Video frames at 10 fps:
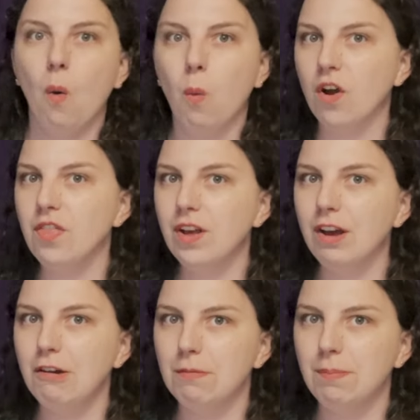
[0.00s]
Were the
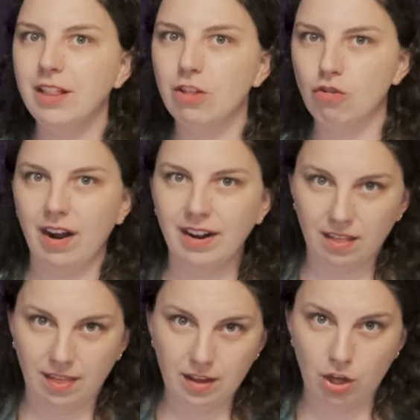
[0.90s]
Ghostbloods trying
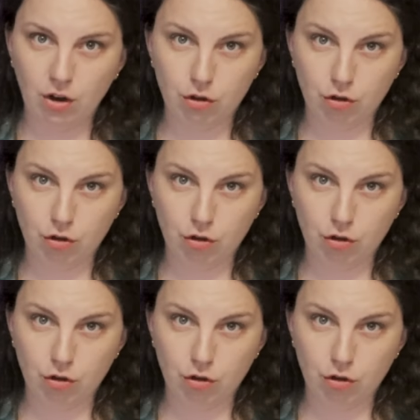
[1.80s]
to secure